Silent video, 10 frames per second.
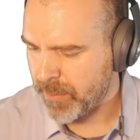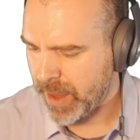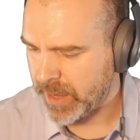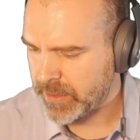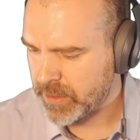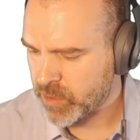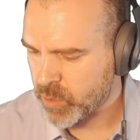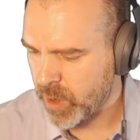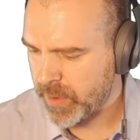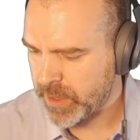Base is
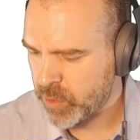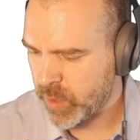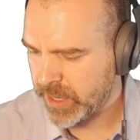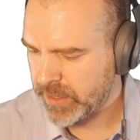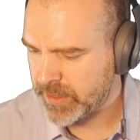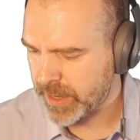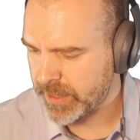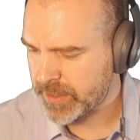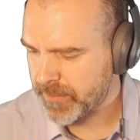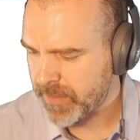square root of
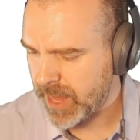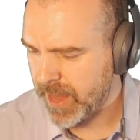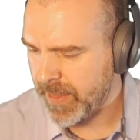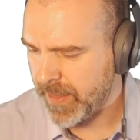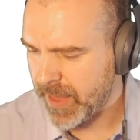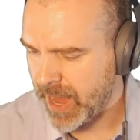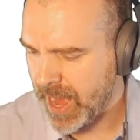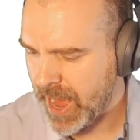26. And then the